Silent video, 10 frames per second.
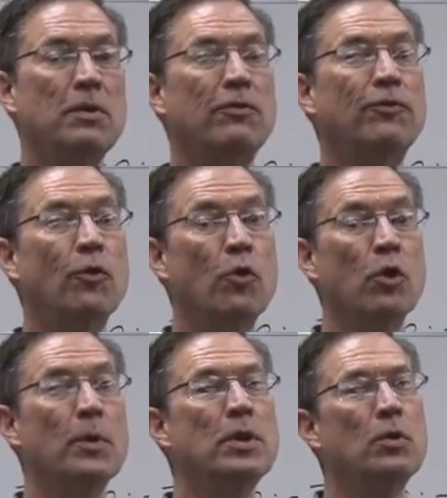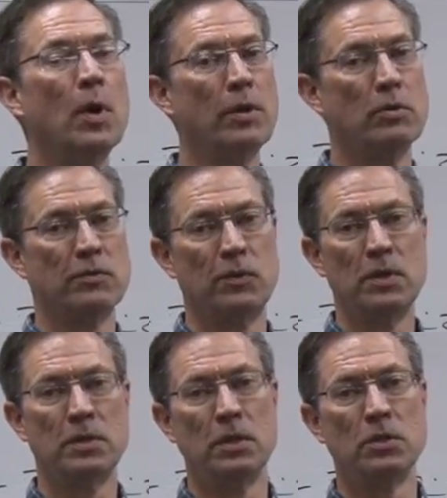before we do others. For
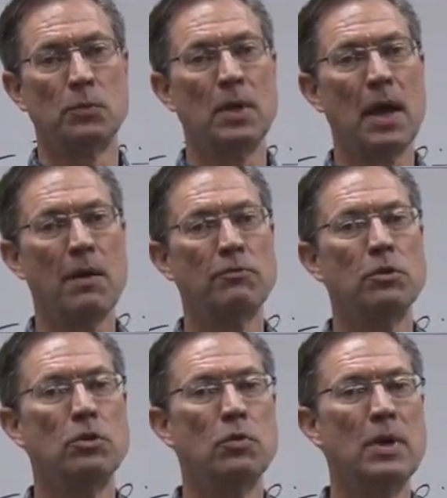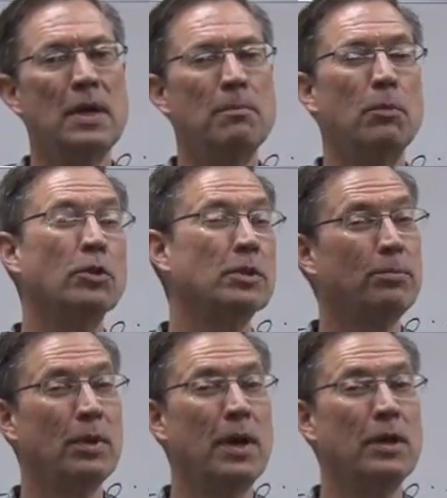instance, we have to do any
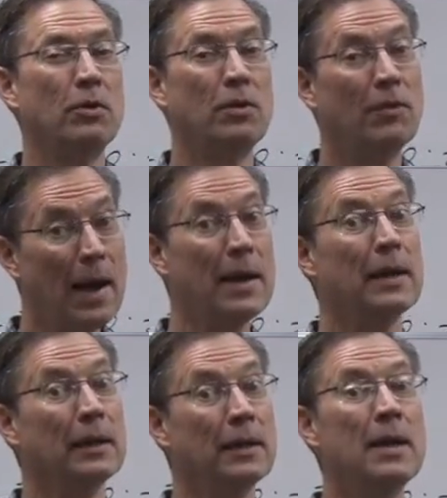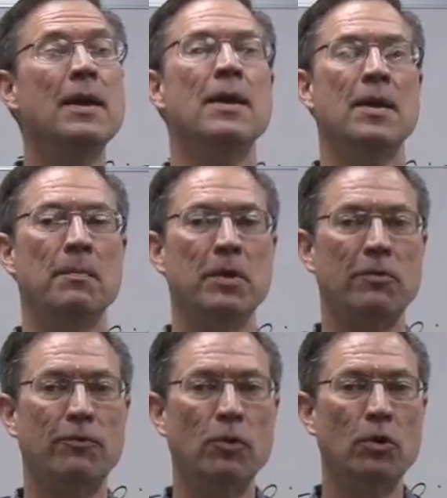multiplying or dividing
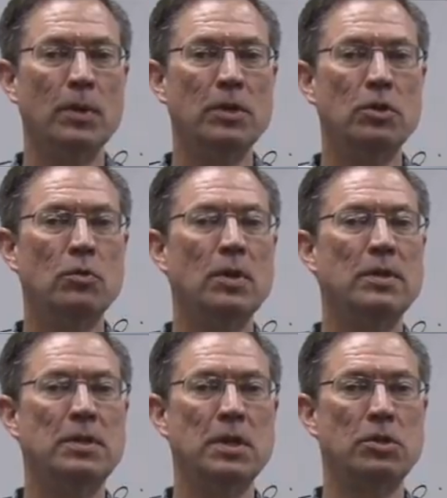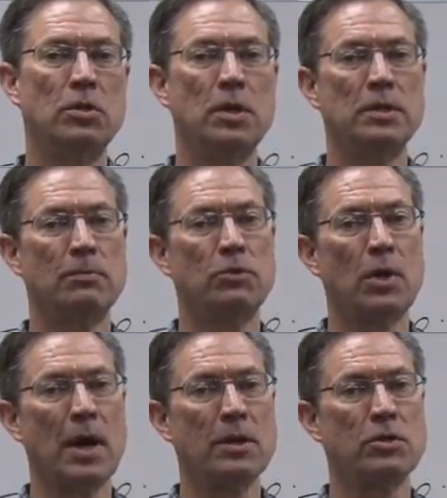before we do addition and
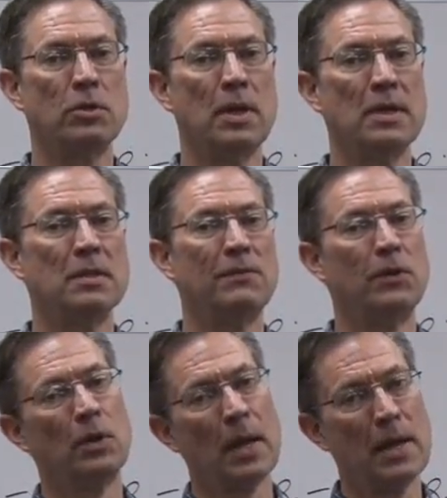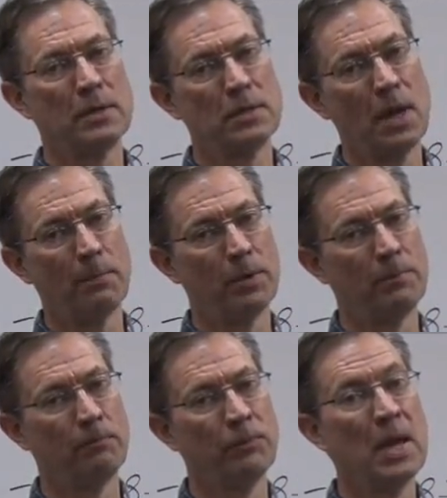subtraction as the very last step.
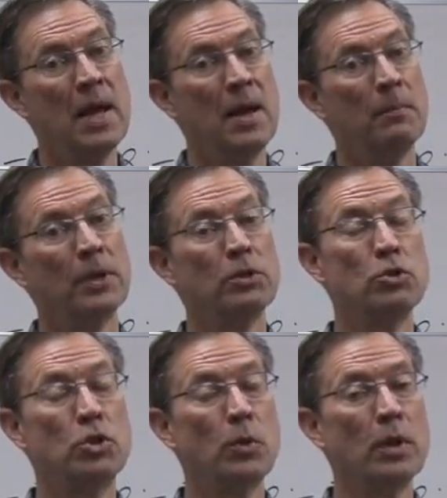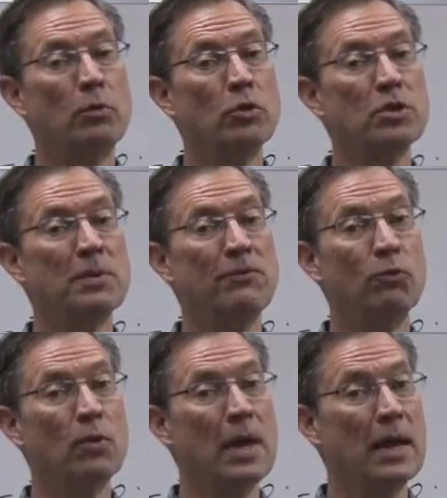But there's two other rules
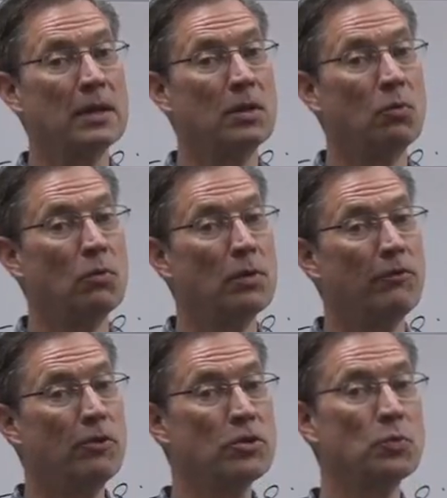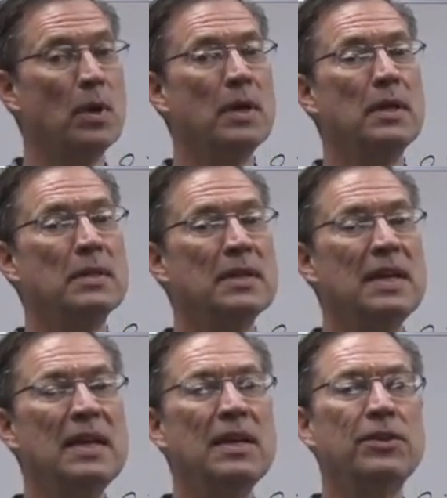before that. The first one is
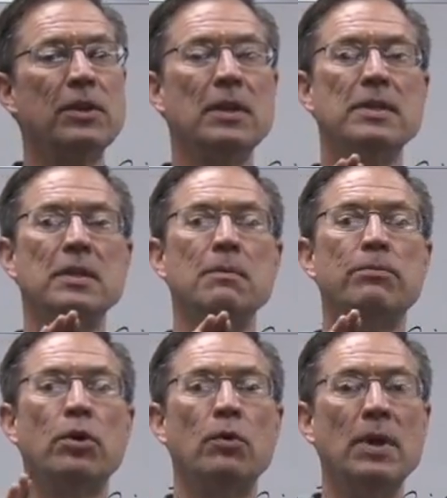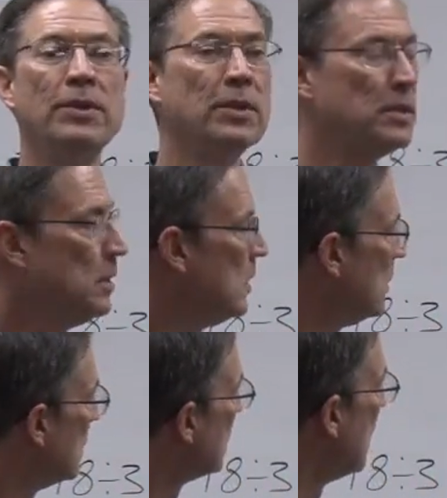anything that's in
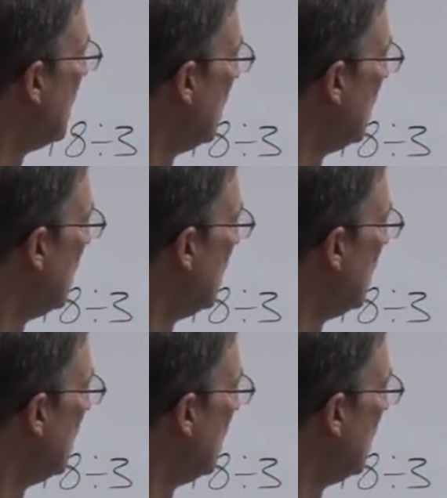parentheses,